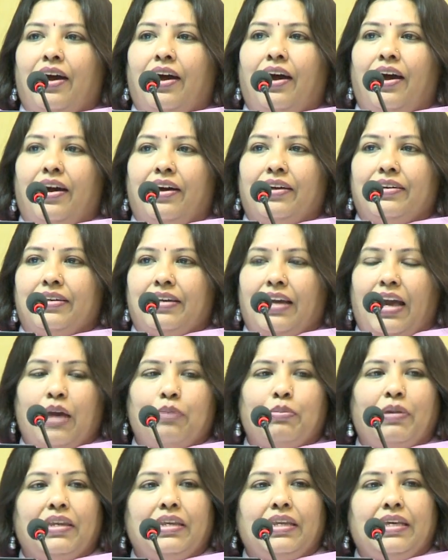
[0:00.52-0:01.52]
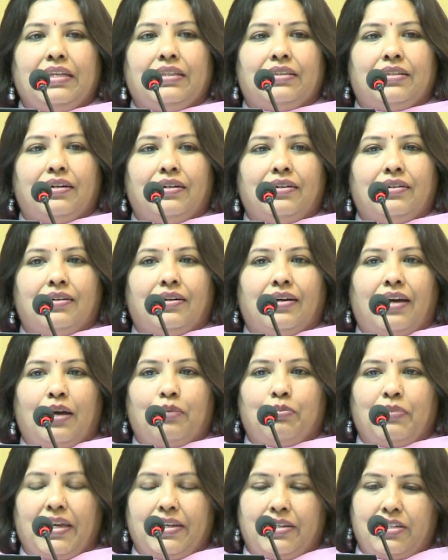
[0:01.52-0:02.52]
And I'm N.
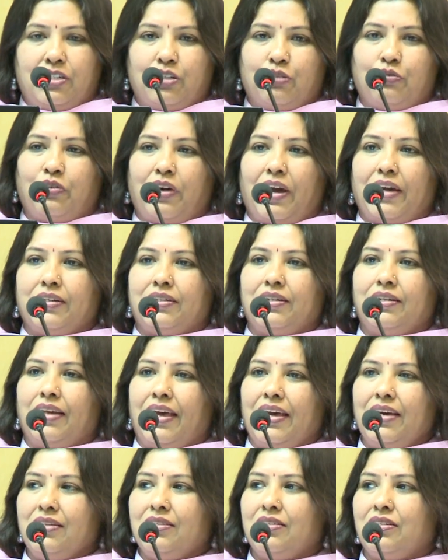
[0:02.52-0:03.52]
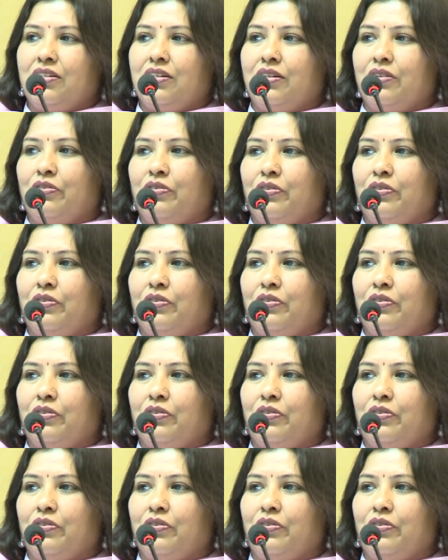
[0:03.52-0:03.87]
I'm the editor for IT Next,